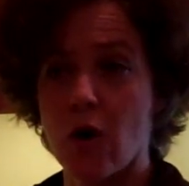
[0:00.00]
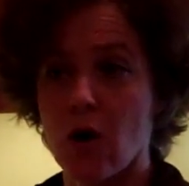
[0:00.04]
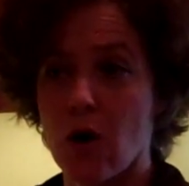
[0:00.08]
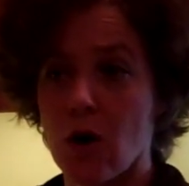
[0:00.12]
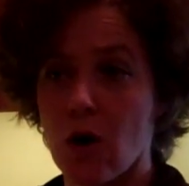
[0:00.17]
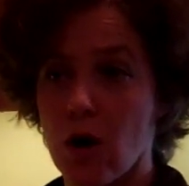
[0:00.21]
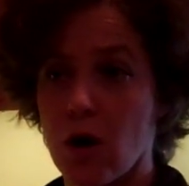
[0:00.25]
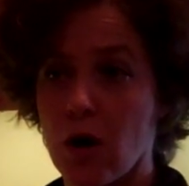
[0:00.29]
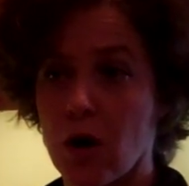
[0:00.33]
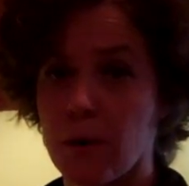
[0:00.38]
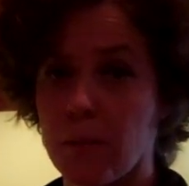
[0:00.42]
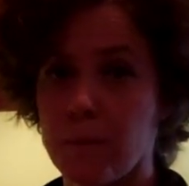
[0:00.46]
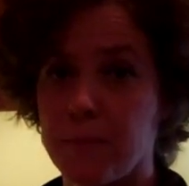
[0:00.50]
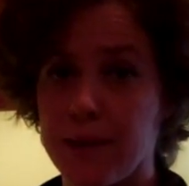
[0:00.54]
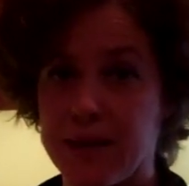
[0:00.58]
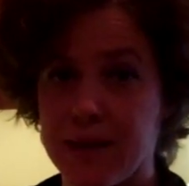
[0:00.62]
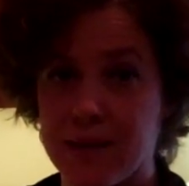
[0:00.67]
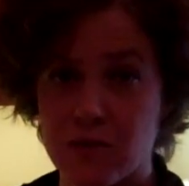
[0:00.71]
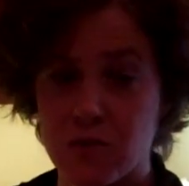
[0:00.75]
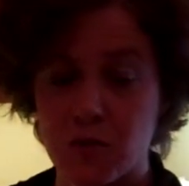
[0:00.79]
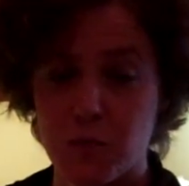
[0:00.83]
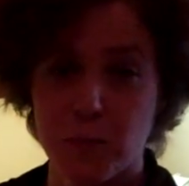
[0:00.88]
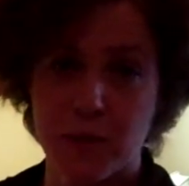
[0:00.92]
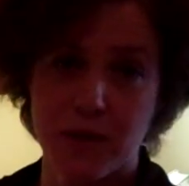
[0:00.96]
are
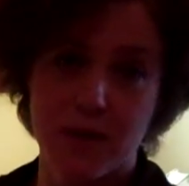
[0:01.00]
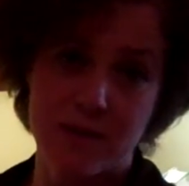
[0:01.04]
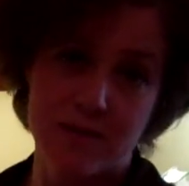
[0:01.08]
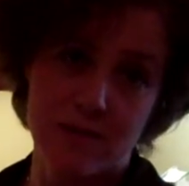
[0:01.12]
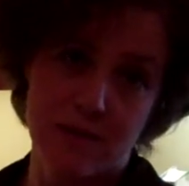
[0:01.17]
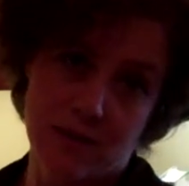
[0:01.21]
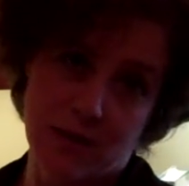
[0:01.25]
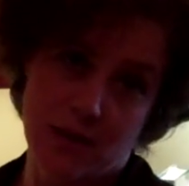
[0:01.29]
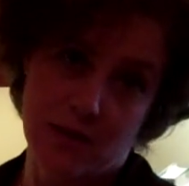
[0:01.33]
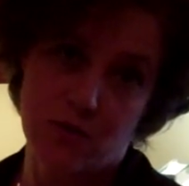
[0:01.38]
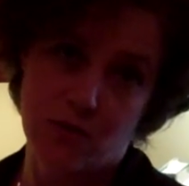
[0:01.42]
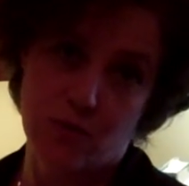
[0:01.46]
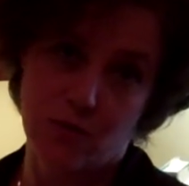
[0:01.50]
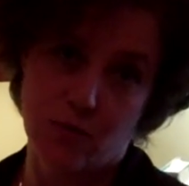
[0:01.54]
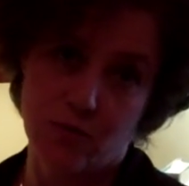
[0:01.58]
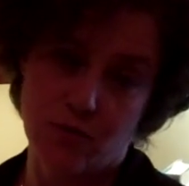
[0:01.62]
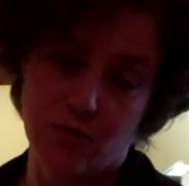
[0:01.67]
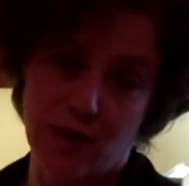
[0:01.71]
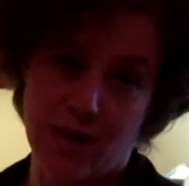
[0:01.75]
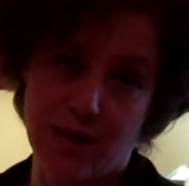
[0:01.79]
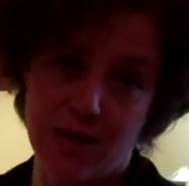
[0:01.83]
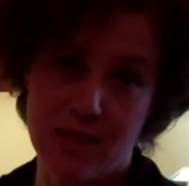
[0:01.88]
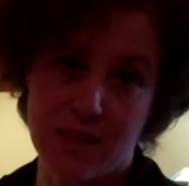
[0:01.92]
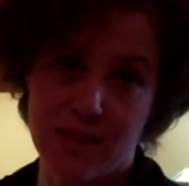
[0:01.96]
beans, peas, and
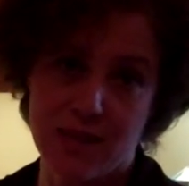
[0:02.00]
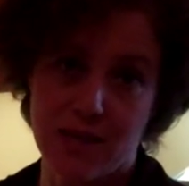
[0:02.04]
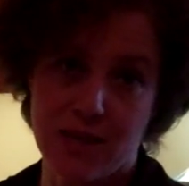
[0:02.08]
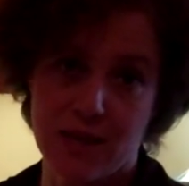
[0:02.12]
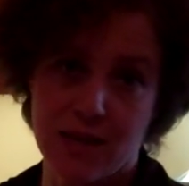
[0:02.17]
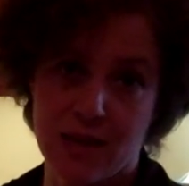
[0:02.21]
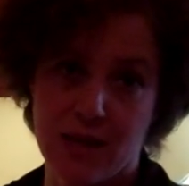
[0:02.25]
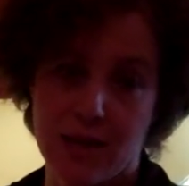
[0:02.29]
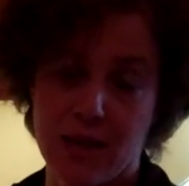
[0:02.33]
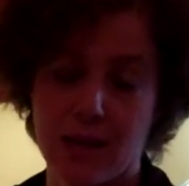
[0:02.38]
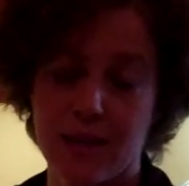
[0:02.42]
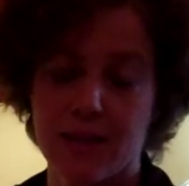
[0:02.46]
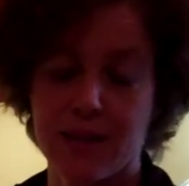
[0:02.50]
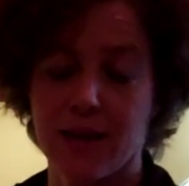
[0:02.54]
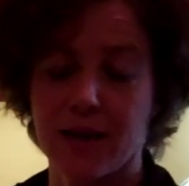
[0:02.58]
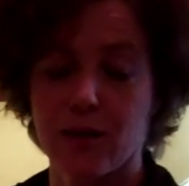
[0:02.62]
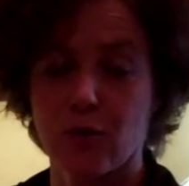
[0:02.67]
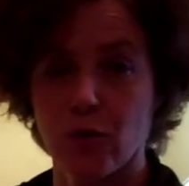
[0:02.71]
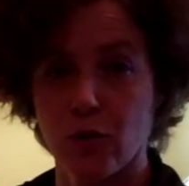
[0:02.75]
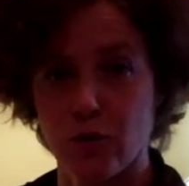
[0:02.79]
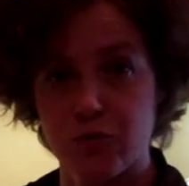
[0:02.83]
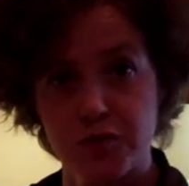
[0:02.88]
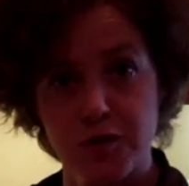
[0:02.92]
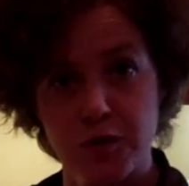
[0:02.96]
lentils. Anything
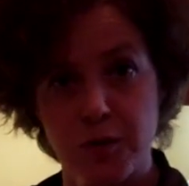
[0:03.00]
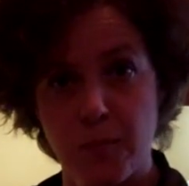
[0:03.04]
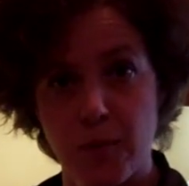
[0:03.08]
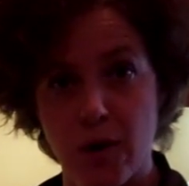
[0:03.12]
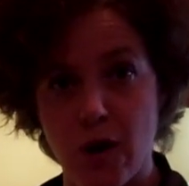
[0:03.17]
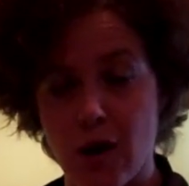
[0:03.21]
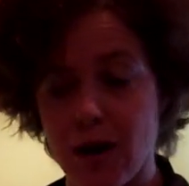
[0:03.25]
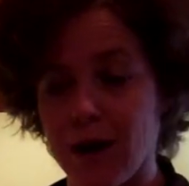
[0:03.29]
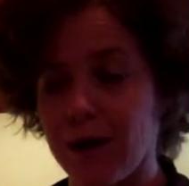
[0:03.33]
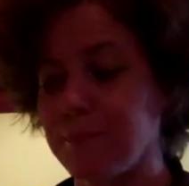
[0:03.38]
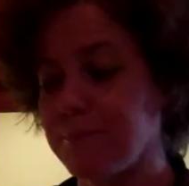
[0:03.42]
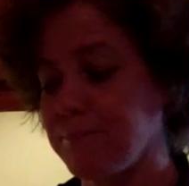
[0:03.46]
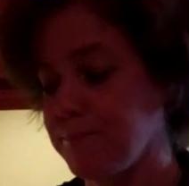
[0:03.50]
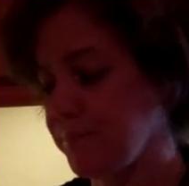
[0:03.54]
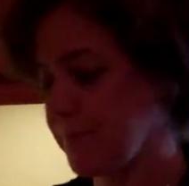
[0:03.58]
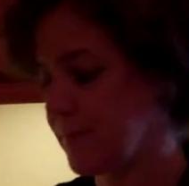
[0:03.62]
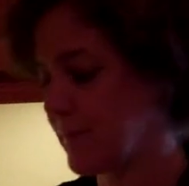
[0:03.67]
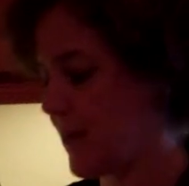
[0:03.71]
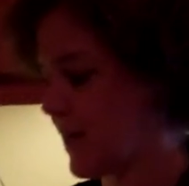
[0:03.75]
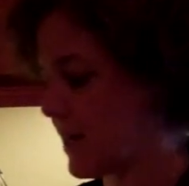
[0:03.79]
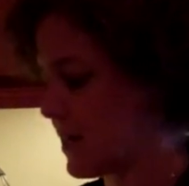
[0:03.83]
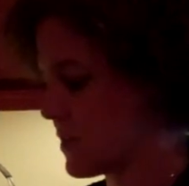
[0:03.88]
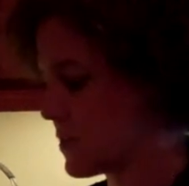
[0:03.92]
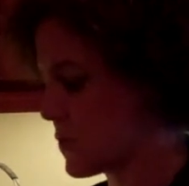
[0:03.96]
that grows in a pod,
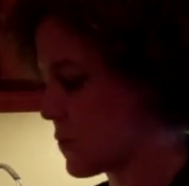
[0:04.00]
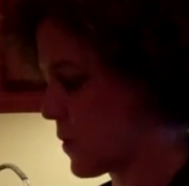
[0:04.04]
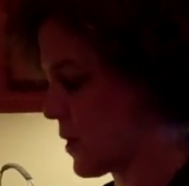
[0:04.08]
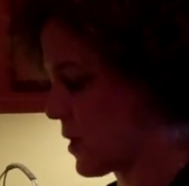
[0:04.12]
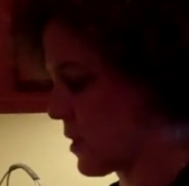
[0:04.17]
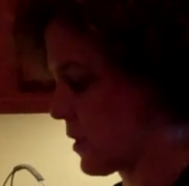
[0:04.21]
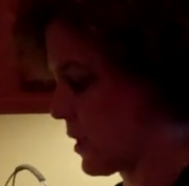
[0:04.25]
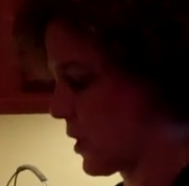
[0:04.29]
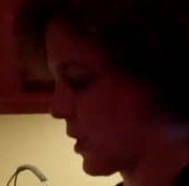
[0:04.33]
that is what a